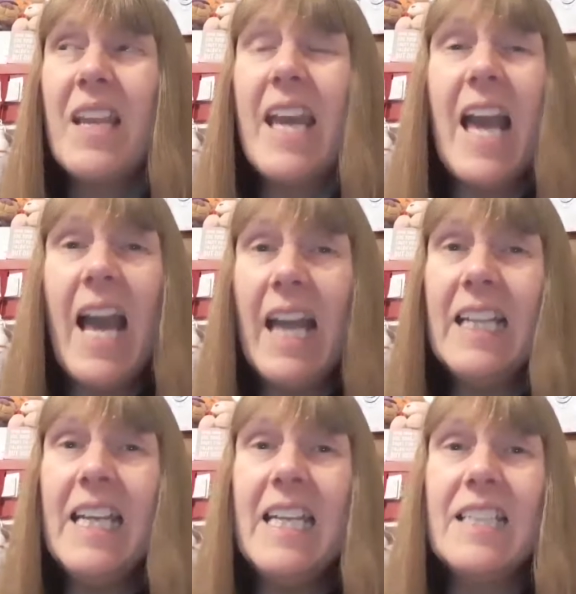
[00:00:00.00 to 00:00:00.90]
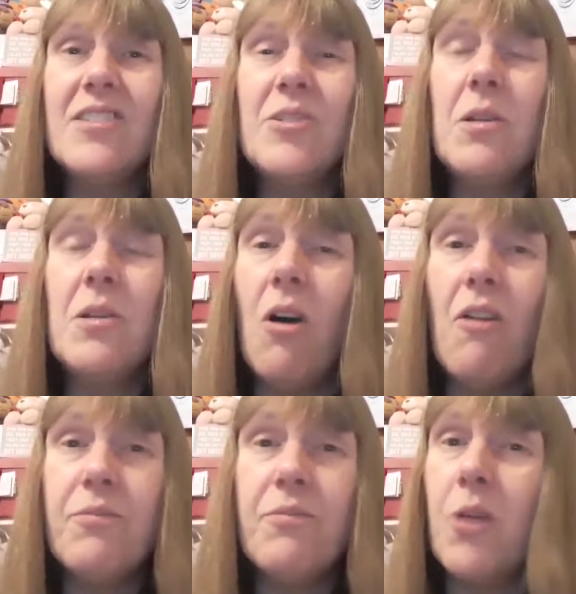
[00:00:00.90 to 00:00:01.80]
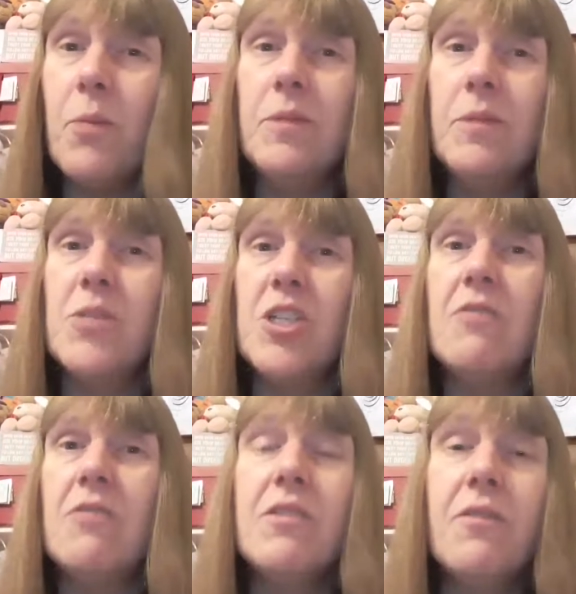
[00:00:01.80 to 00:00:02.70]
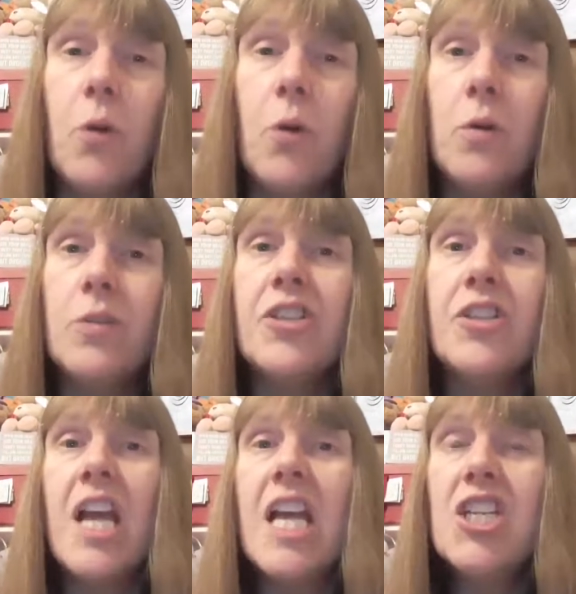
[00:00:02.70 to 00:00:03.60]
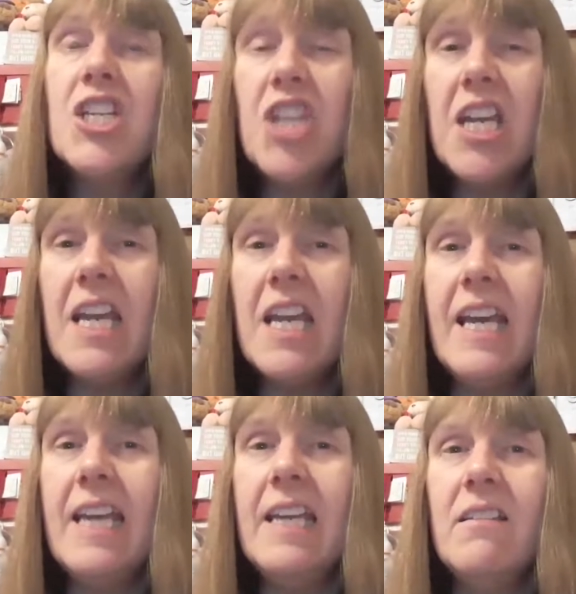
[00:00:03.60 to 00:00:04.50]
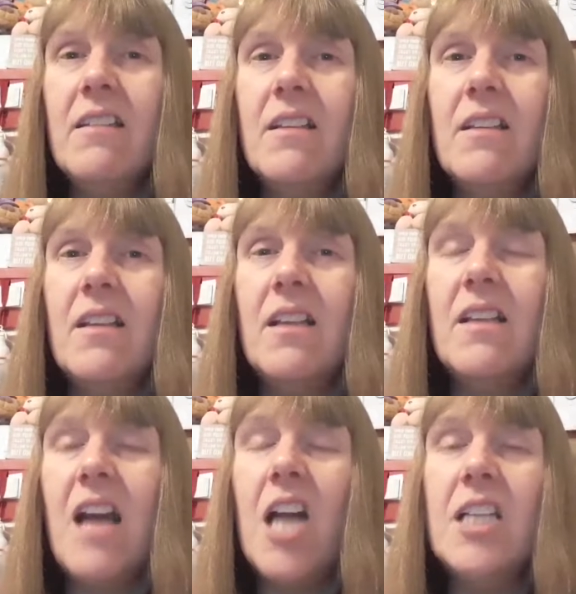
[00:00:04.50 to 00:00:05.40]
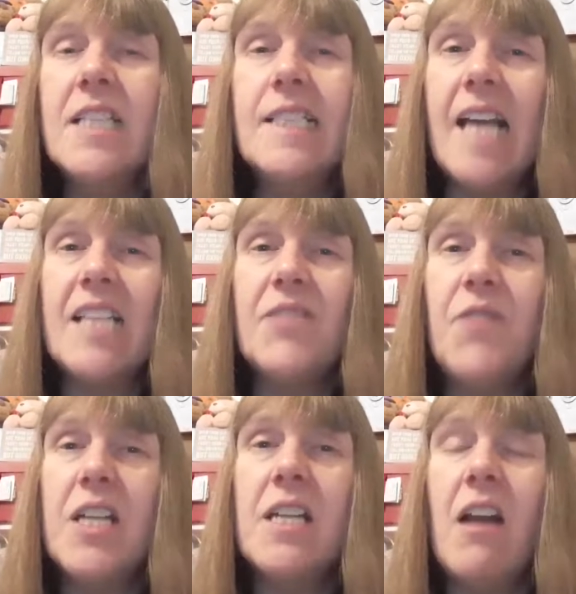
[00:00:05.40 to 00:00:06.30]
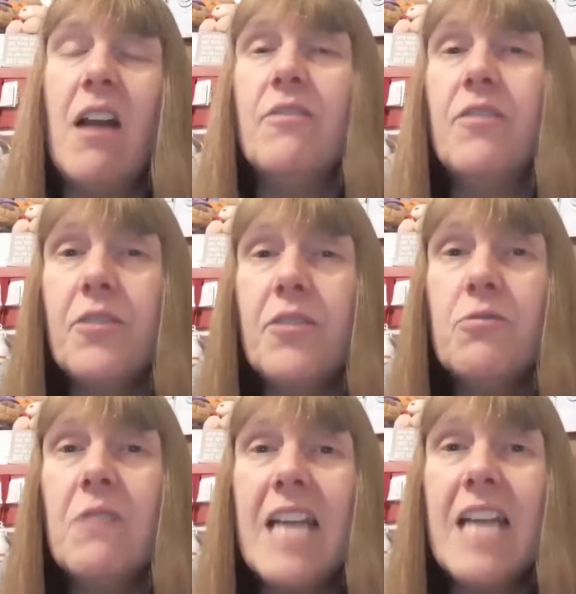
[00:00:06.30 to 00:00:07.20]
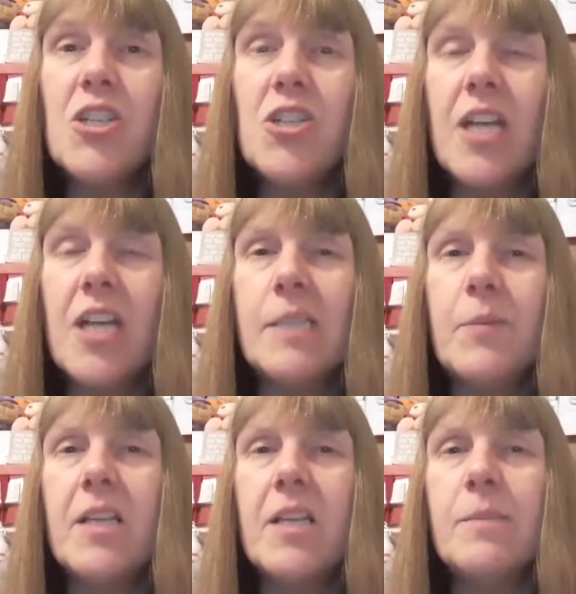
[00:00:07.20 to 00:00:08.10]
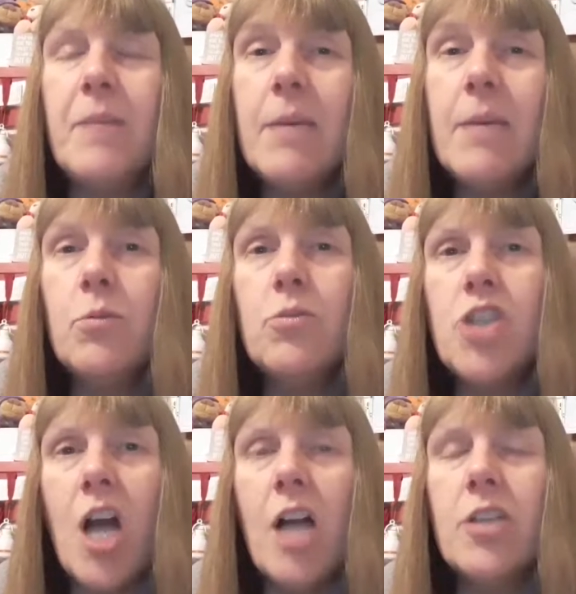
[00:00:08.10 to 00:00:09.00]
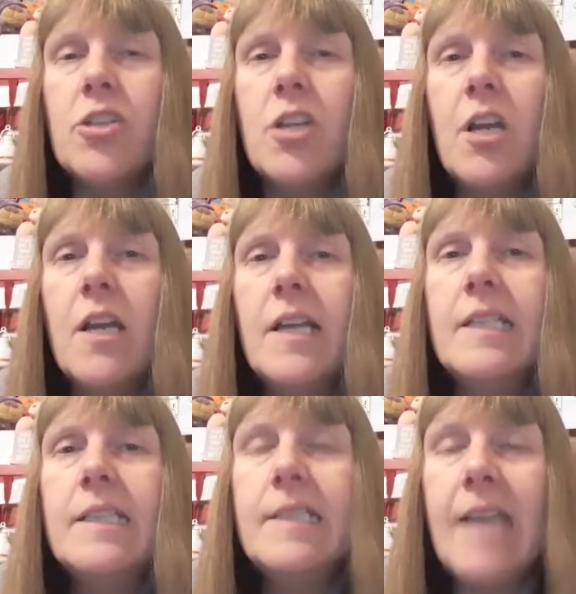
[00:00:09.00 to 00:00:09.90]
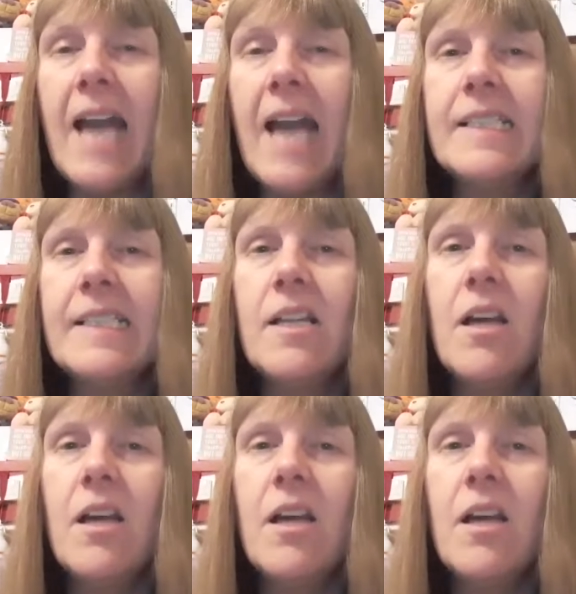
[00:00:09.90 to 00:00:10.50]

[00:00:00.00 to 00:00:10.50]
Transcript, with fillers: can lead to a lot of problems, you know, divorce, cheating, unsatisfied and unfulfilled relationships, because people judge sex